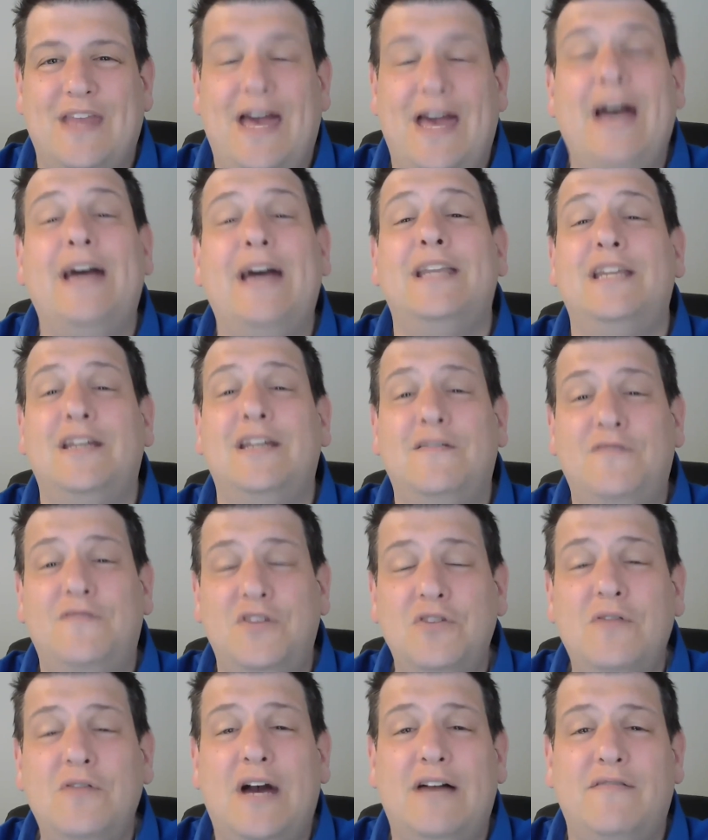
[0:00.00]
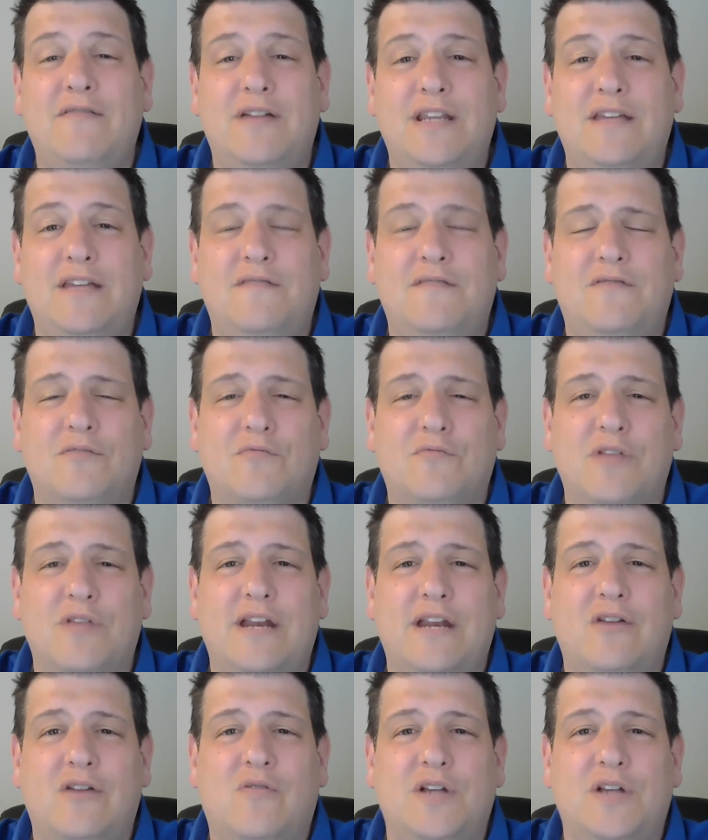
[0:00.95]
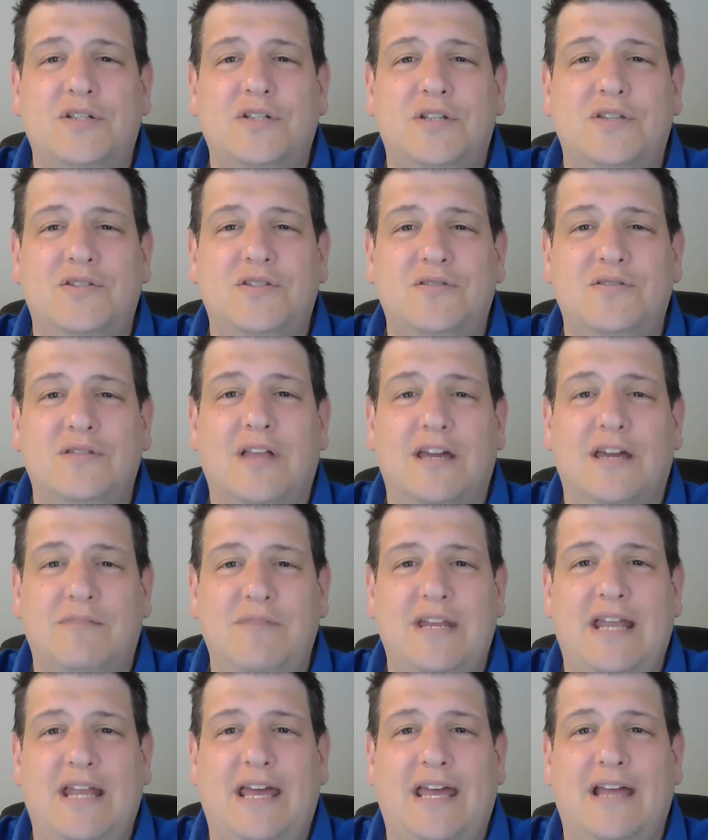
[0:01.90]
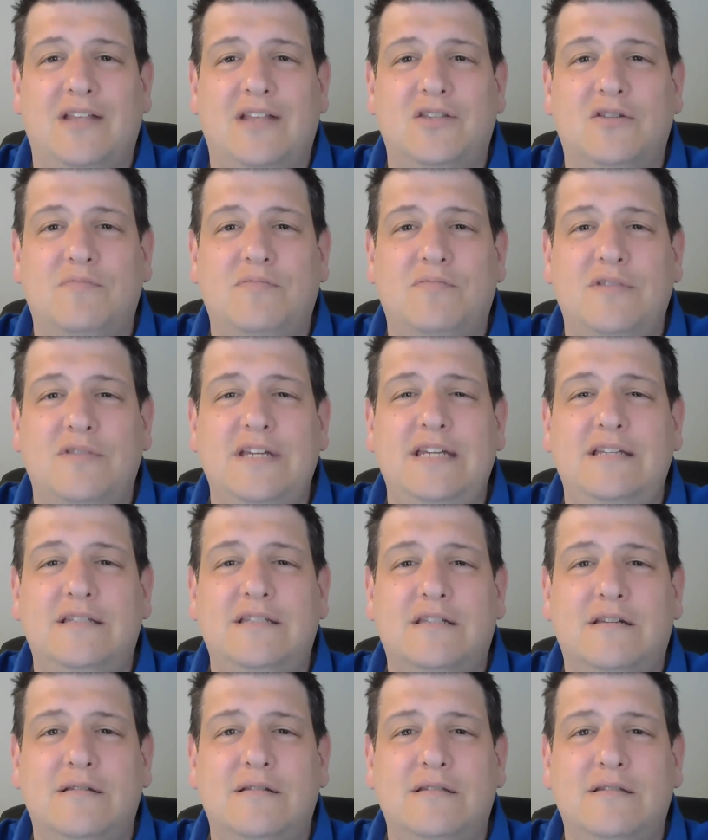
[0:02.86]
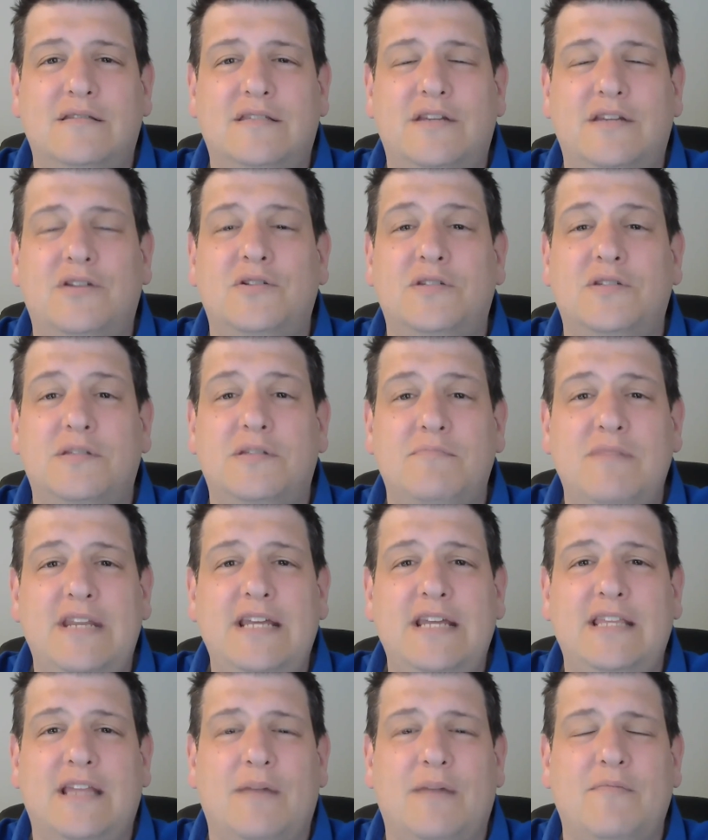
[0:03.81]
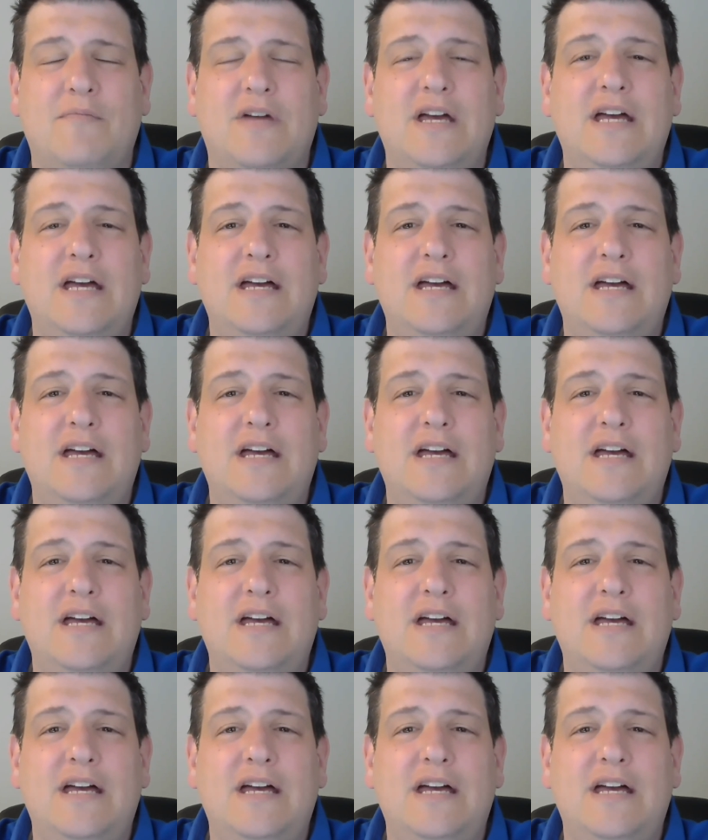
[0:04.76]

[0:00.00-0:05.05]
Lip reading: And if you have any film-related questions you'd like me to answer, please consider submitting them